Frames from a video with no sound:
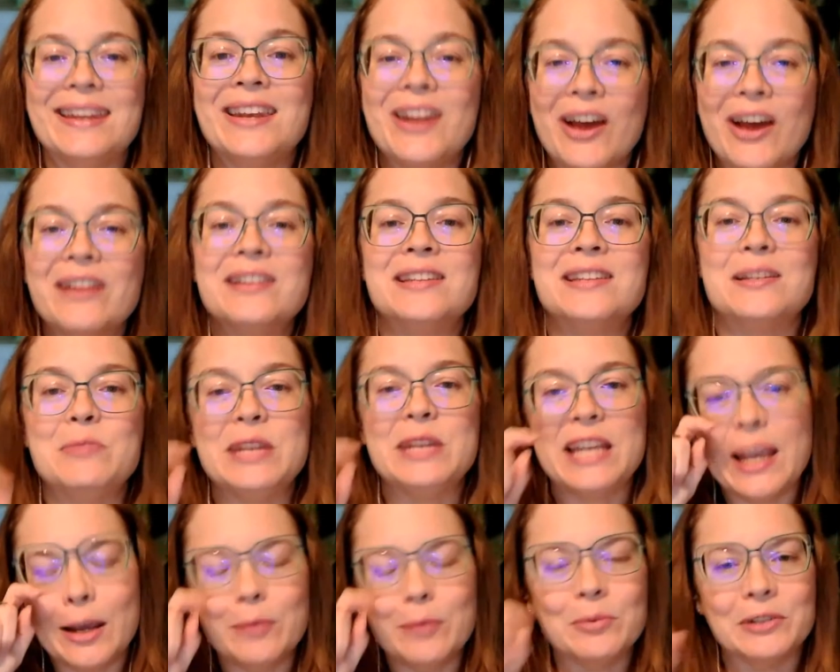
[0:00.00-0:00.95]
not to
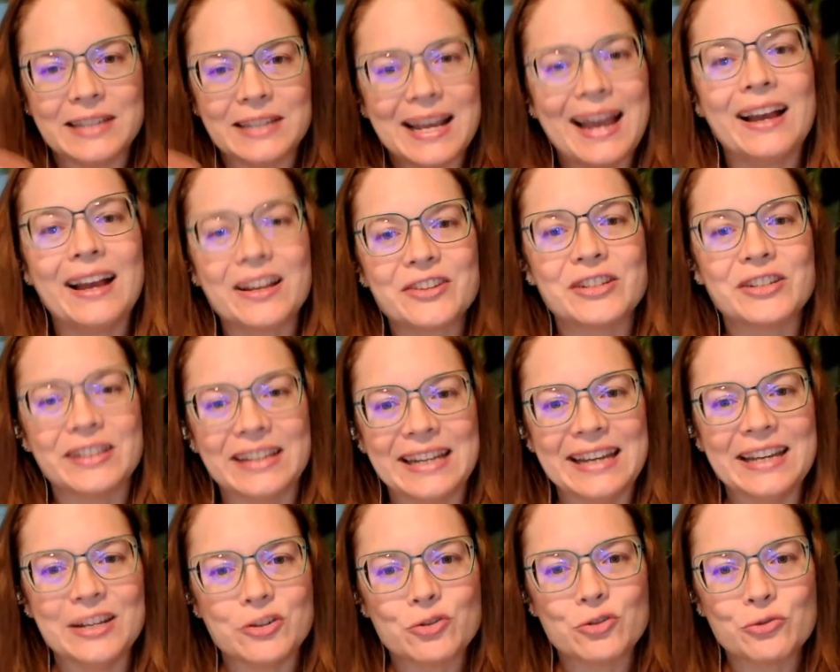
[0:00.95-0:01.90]
be able to
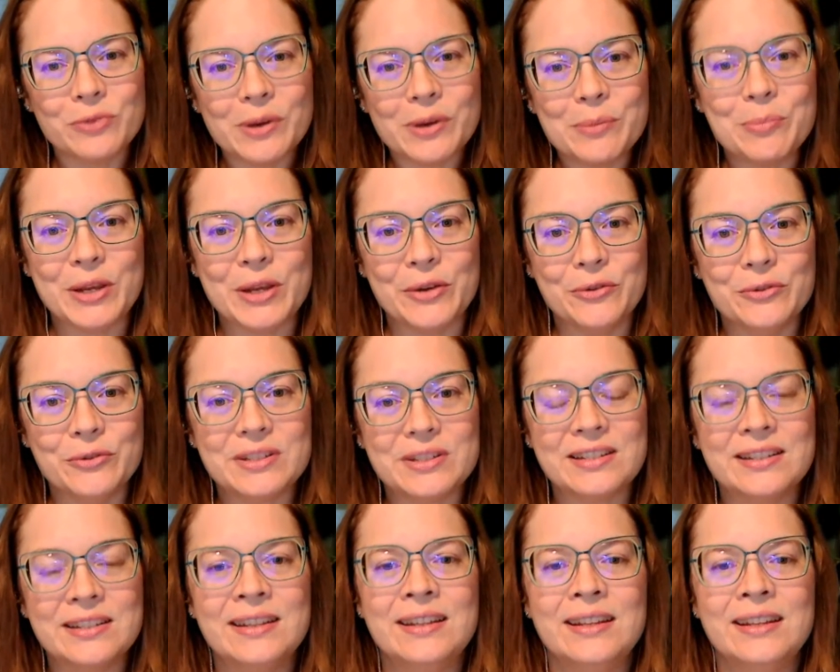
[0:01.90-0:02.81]
actually attribute